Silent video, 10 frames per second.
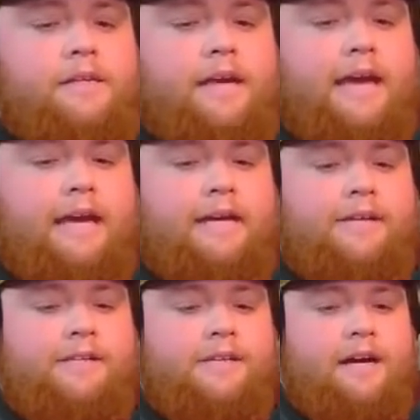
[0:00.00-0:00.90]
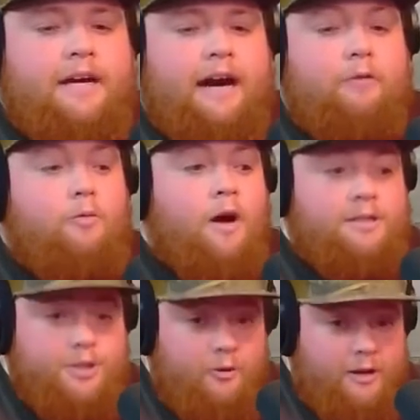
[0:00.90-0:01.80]
And I
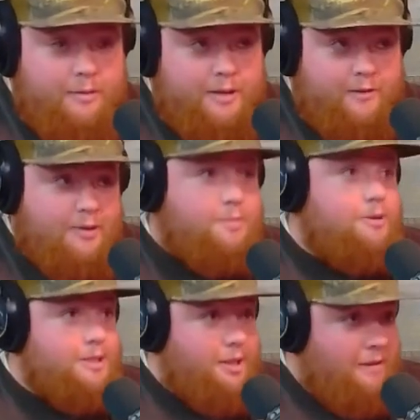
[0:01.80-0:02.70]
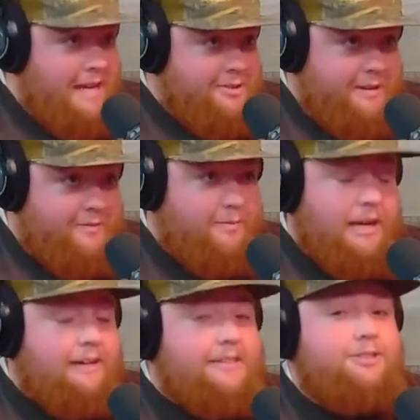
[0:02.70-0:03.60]
was going to be the first person to graduate from
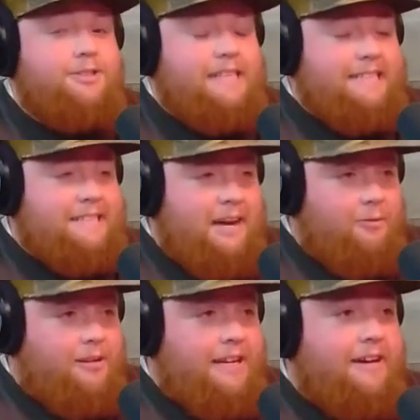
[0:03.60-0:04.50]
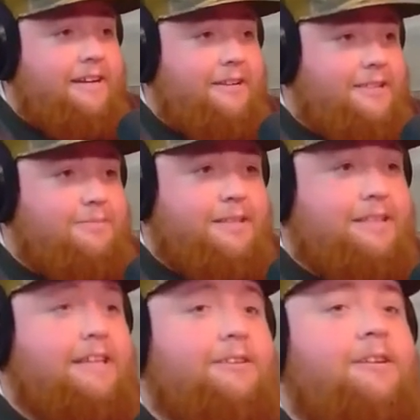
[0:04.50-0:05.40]
college. That did not work out, and I'll
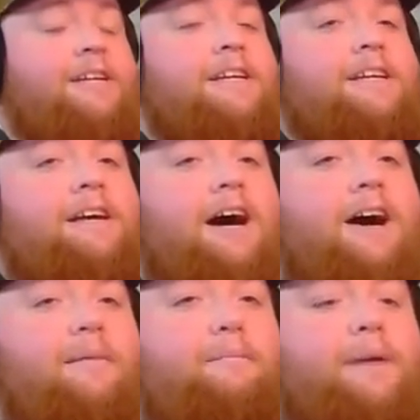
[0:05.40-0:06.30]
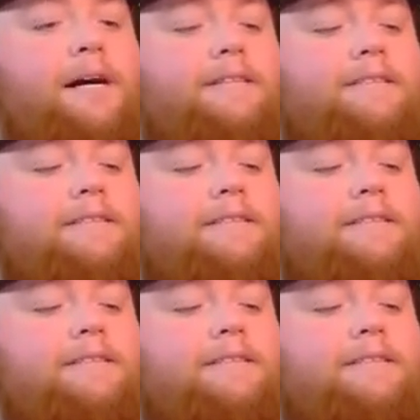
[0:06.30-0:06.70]
explain later. But